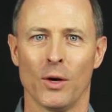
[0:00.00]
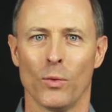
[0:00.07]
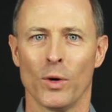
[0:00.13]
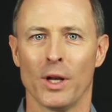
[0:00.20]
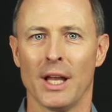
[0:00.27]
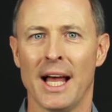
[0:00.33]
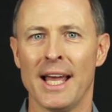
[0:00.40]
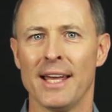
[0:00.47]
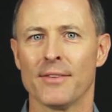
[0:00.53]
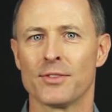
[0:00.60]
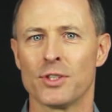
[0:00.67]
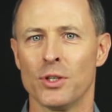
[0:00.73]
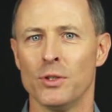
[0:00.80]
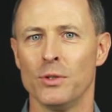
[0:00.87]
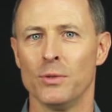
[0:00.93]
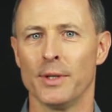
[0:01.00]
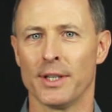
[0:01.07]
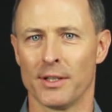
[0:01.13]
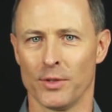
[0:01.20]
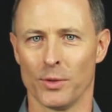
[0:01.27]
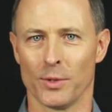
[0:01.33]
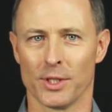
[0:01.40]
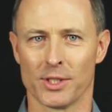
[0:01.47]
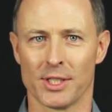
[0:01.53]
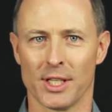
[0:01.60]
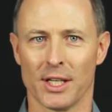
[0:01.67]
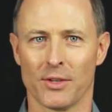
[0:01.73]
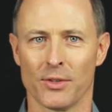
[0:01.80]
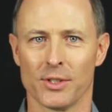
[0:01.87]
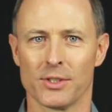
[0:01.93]
Well, I have two interviewing
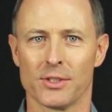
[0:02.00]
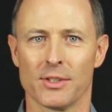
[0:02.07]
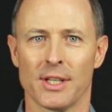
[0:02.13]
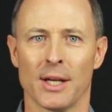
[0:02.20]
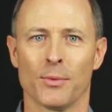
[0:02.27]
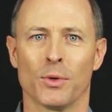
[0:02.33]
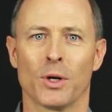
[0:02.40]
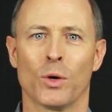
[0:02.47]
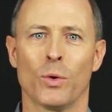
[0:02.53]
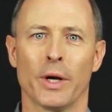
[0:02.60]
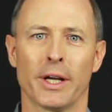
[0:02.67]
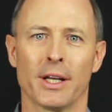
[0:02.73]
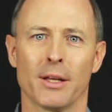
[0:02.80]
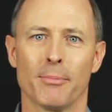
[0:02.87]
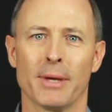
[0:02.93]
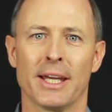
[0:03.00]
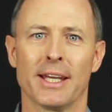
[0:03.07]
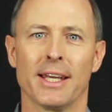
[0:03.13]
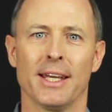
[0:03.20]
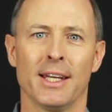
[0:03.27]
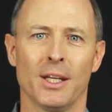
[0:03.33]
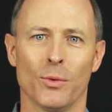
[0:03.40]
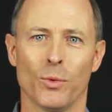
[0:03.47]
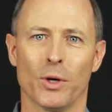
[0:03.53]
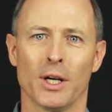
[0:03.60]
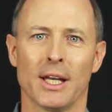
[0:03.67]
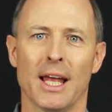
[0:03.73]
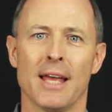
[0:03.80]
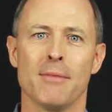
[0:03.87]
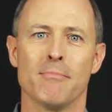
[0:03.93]
secrets that will quickly make
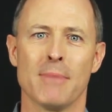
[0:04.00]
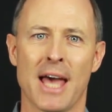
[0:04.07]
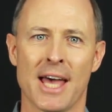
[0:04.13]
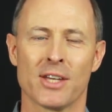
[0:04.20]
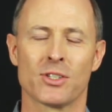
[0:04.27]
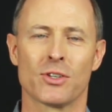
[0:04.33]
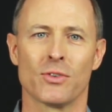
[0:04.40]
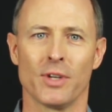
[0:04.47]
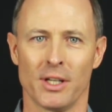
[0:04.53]
anyone a master